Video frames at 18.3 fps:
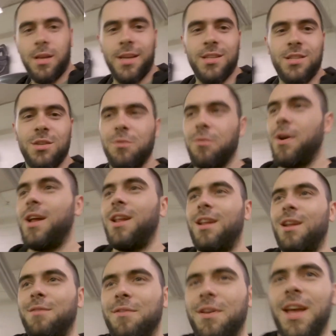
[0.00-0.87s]
Okay, so
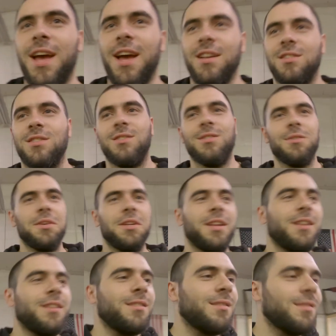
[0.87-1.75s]
ran out of gas, so
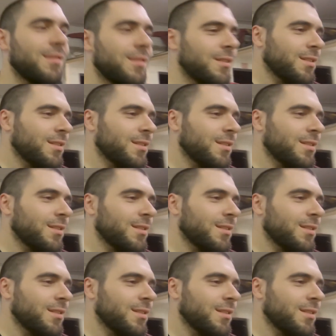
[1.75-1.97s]
I need